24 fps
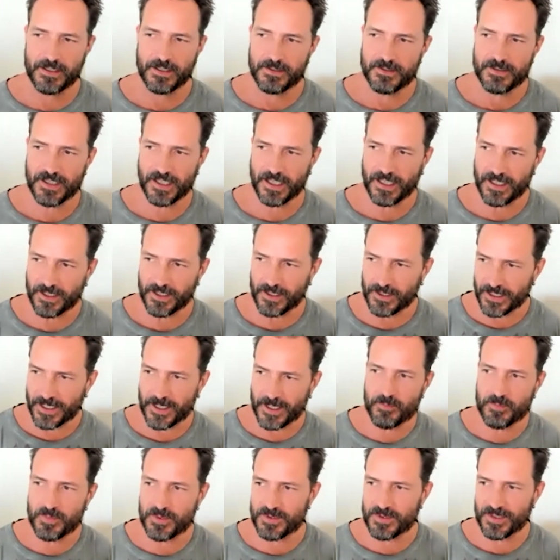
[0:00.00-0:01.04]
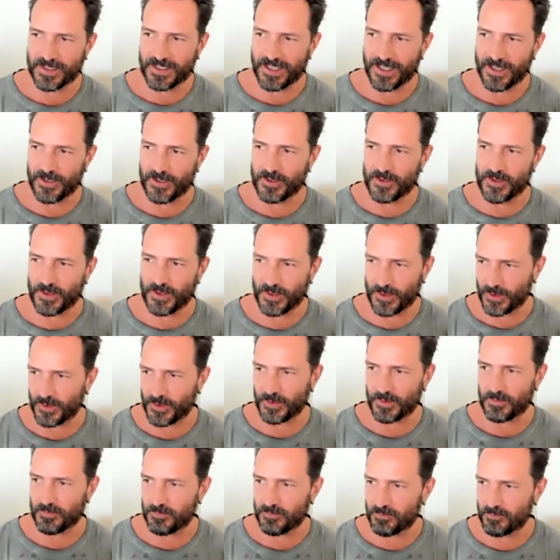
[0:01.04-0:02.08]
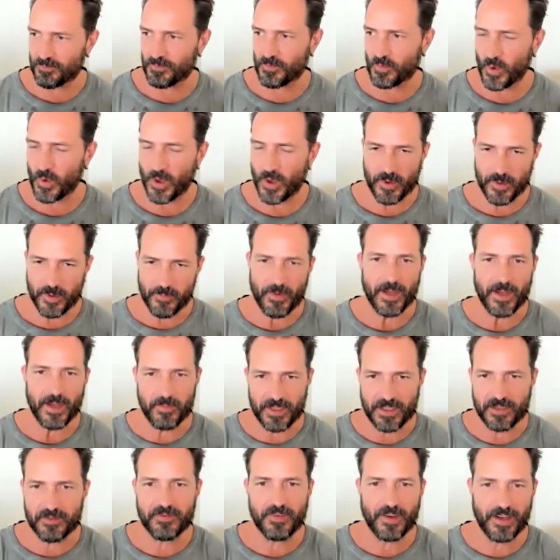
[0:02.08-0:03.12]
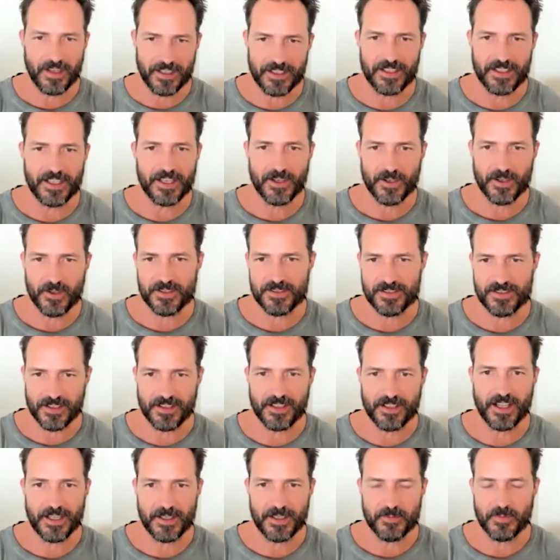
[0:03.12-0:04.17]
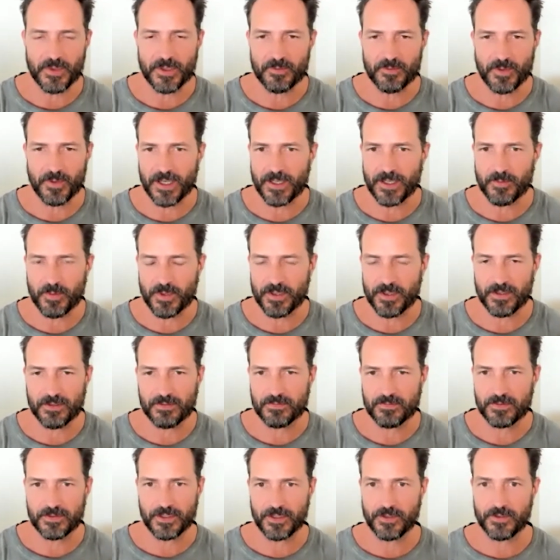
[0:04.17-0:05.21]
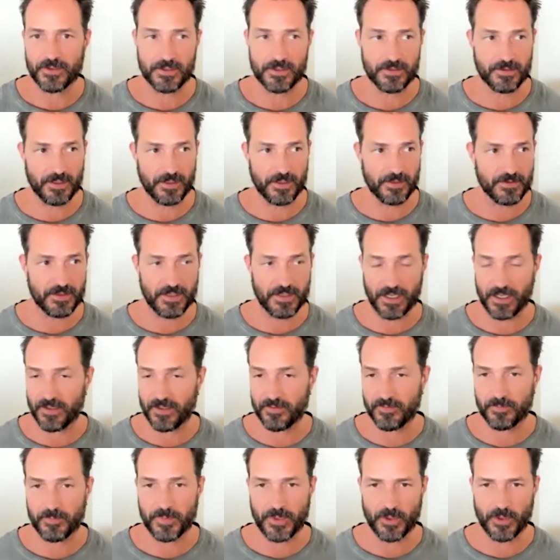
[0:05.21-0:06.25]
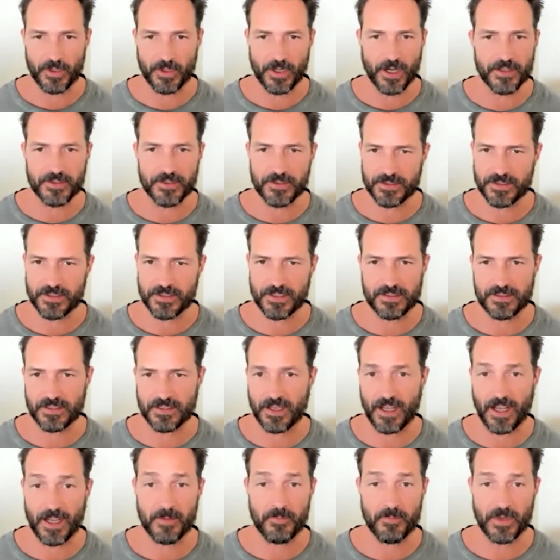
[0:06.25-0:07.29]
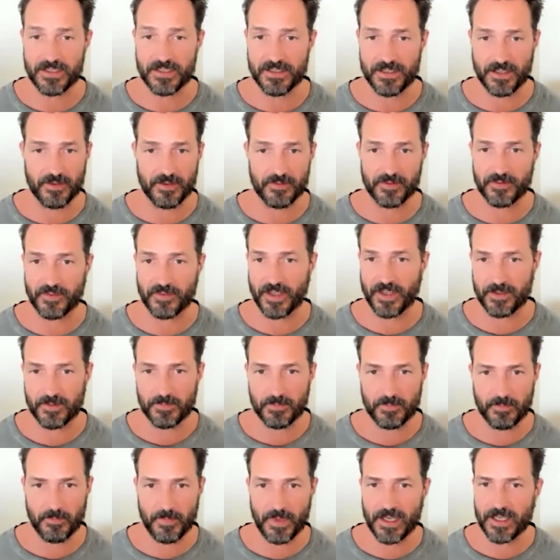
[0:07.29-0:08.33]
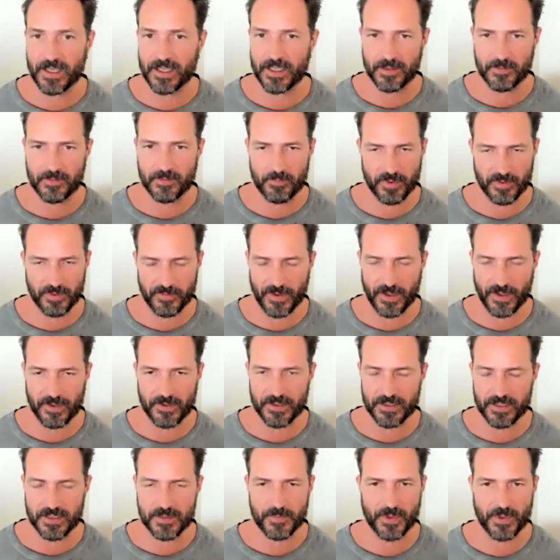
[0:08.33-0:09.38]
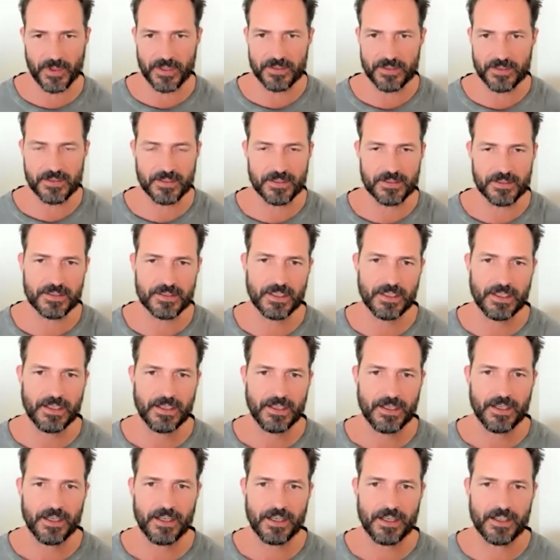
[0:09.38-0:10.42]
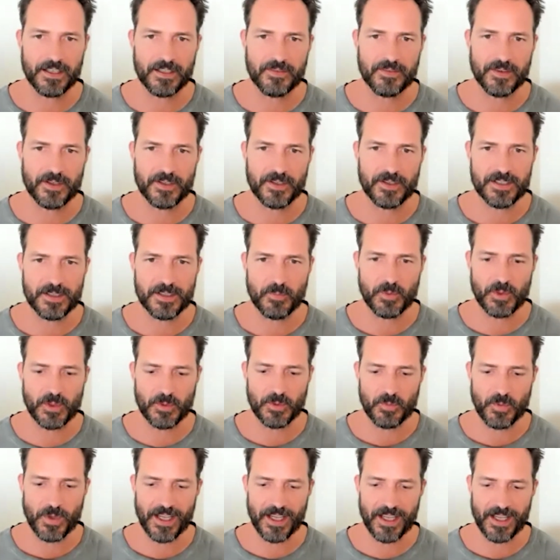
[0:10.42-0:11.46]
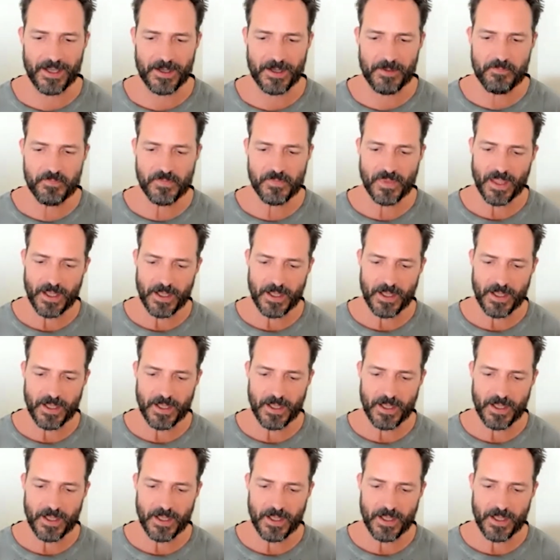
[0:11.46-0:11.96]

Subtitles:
to get a glimpse into what we might be defining here as enlightenment, right? Where you're just in a state of pure consciousness. And I myself have had many profound experiences in a very similar way.